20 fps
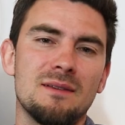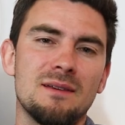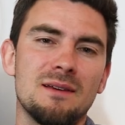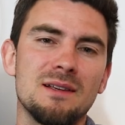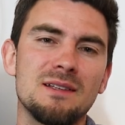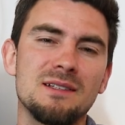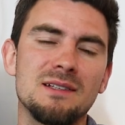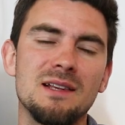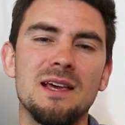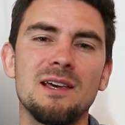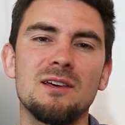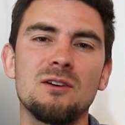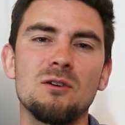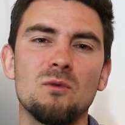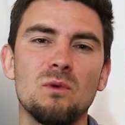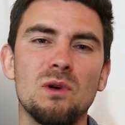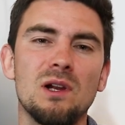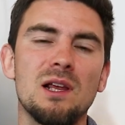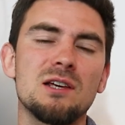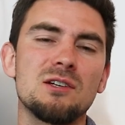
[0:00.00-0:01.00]
It's like a
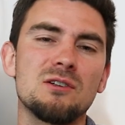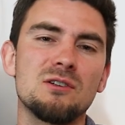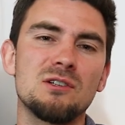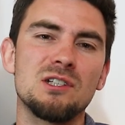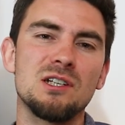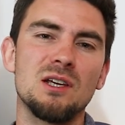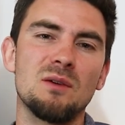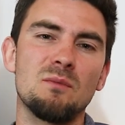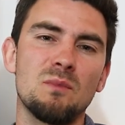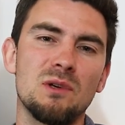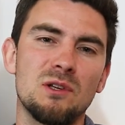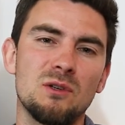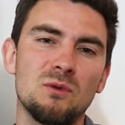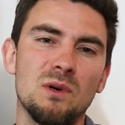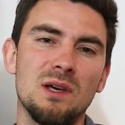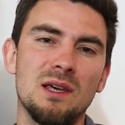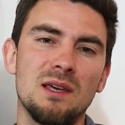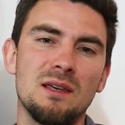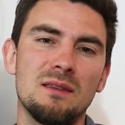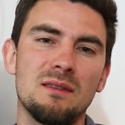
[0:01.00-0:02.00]
relationship
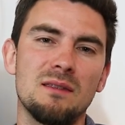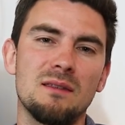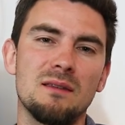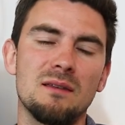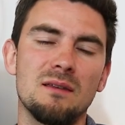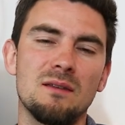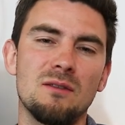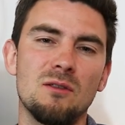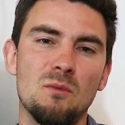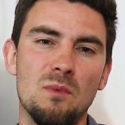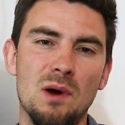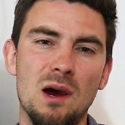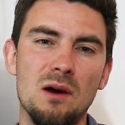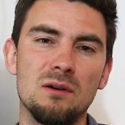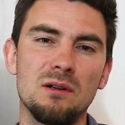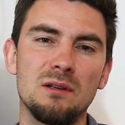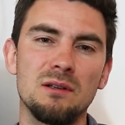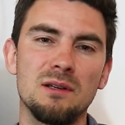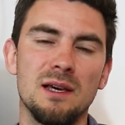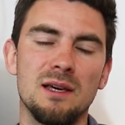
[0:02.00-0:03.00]
between the
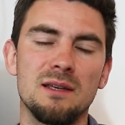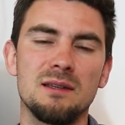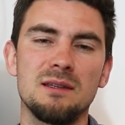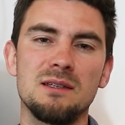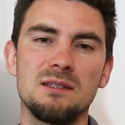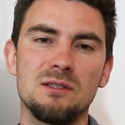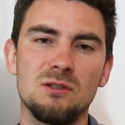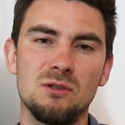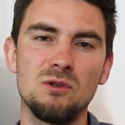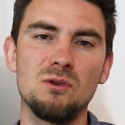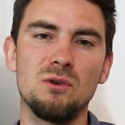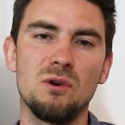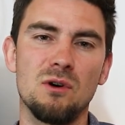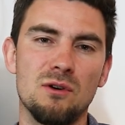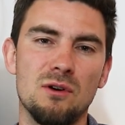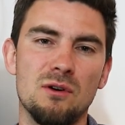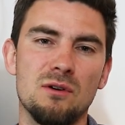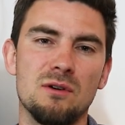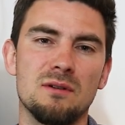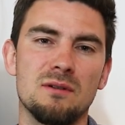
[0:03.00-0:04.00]
barrel and its new
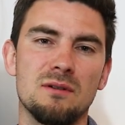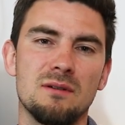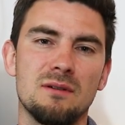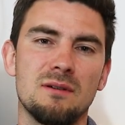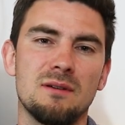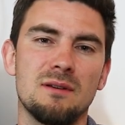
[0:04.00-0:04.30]
owner.